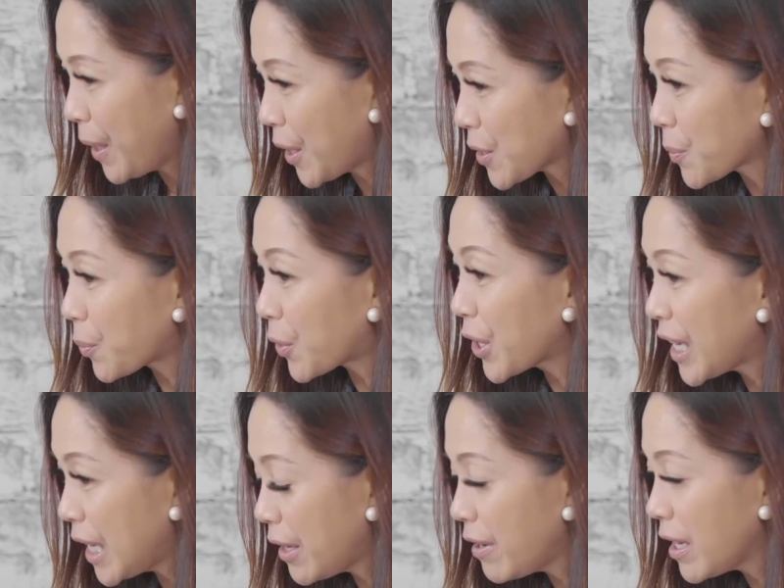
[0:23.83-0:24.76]
because we're
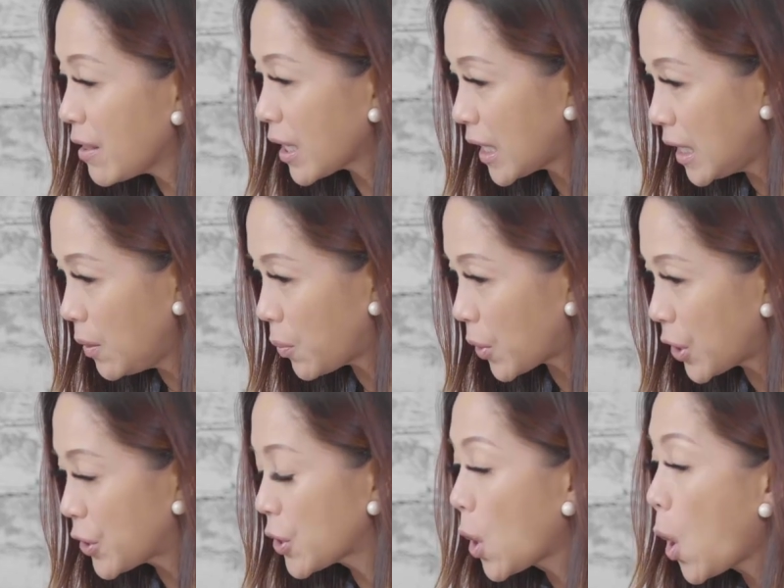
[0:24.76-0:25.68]
hearing the
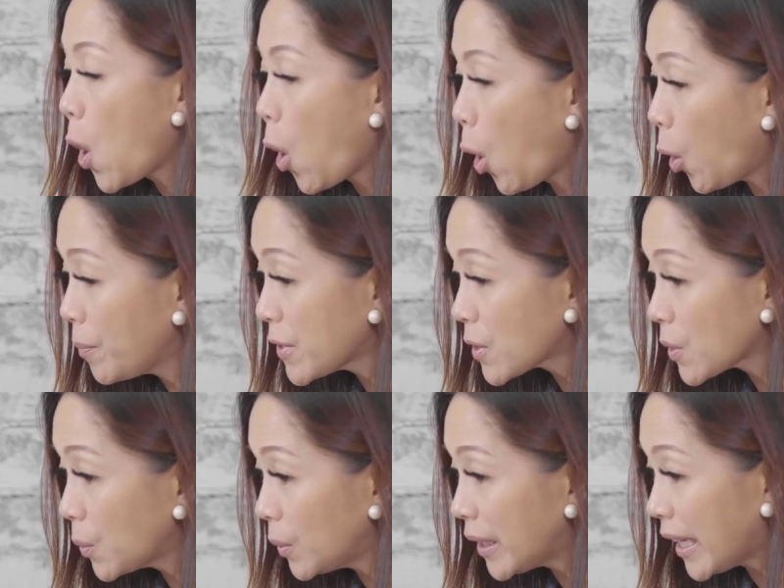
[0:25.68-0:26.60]
keywords
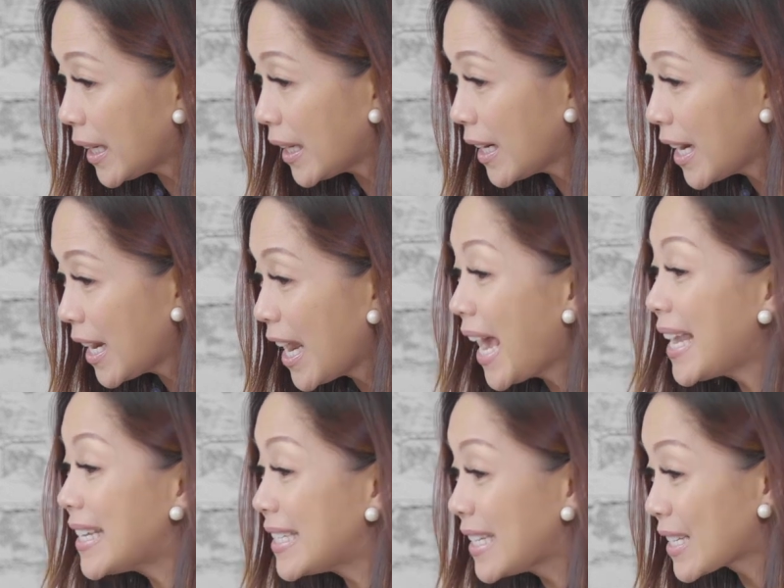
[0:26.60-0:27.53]
homeschooling
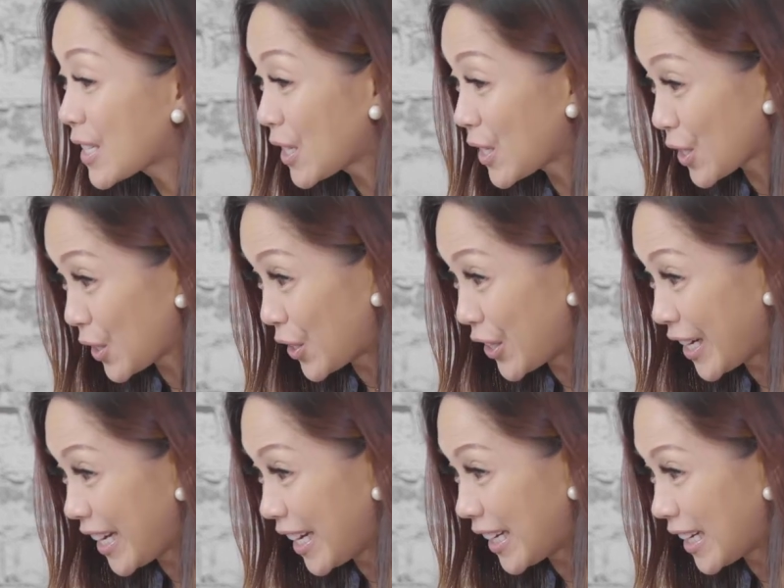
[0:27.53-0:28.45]
and distance
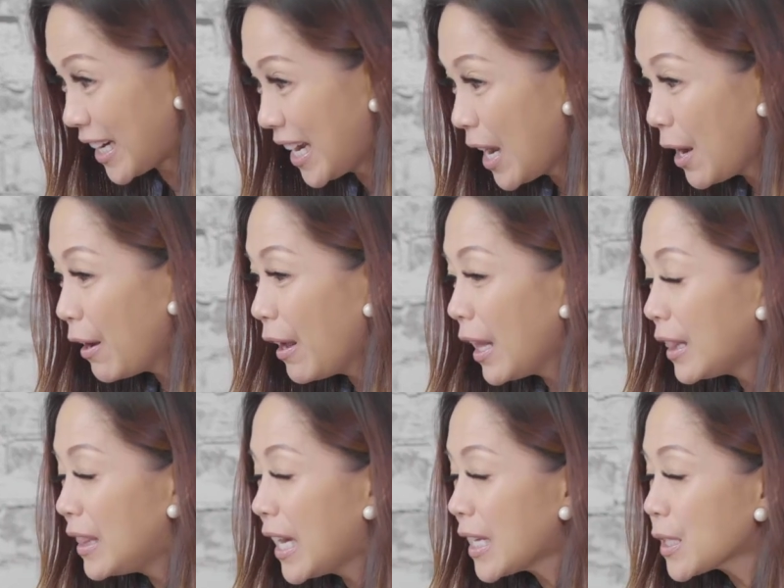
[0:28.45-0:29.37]
learning.
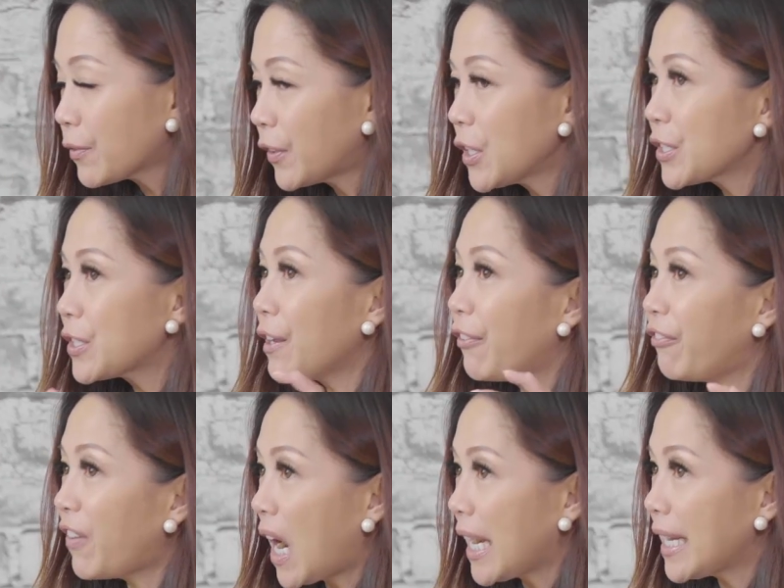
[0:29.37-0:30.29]
Mm-hmm. Let's first
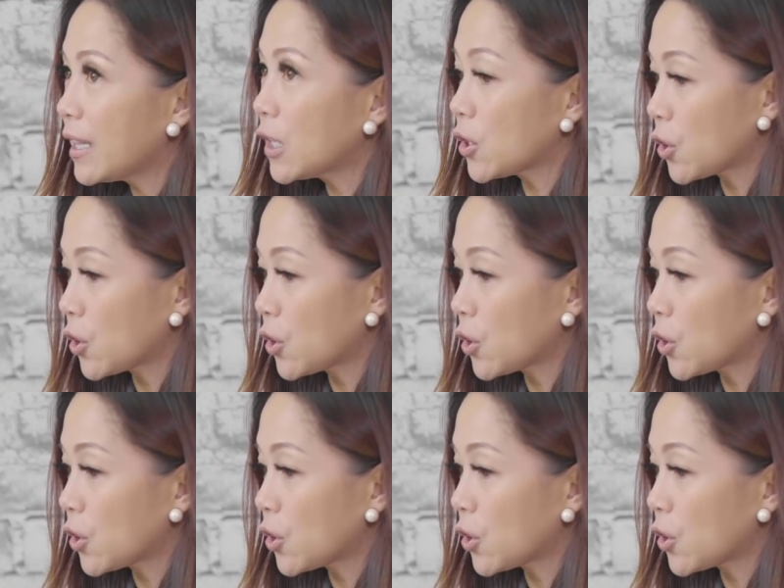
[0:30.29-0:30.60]
define the